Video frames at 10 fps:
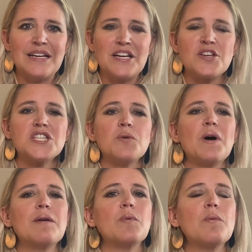You see,
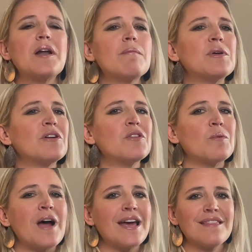we want to build the
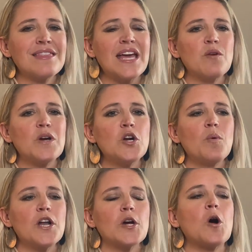right thing. We don't
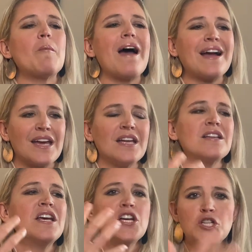want to go back in
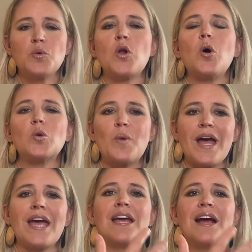to an old
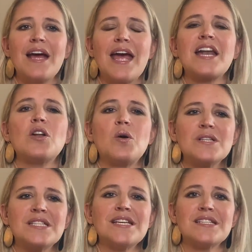way and an old
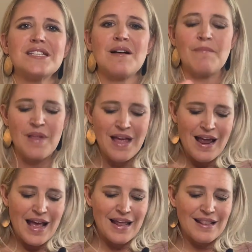system.
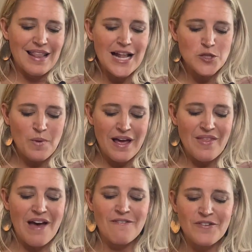And that's why
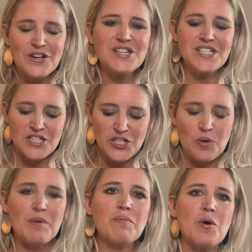that verse is
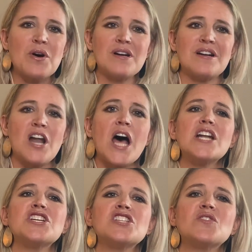so important,
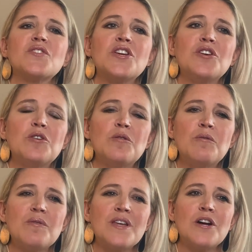not just for
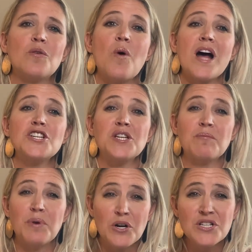you that are watching
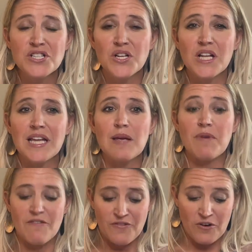personally,
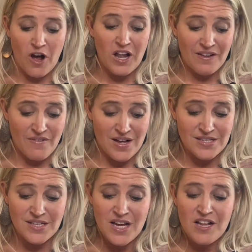but for all of
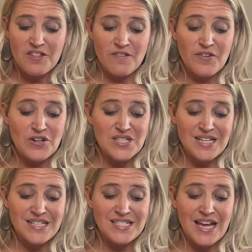us. The verse
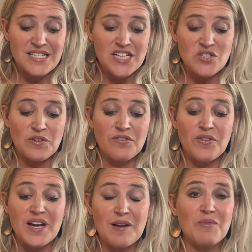that says, it's for
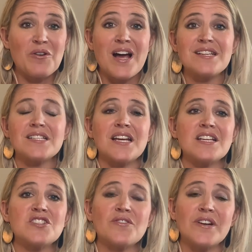freedom Christ set
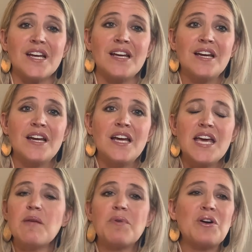us free.
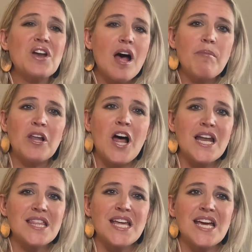He burned up a lot
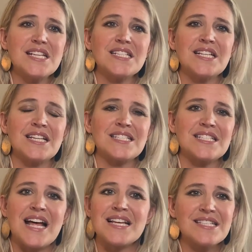of things in this
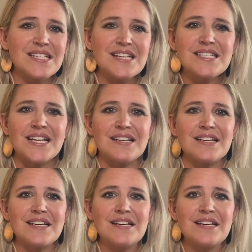last season.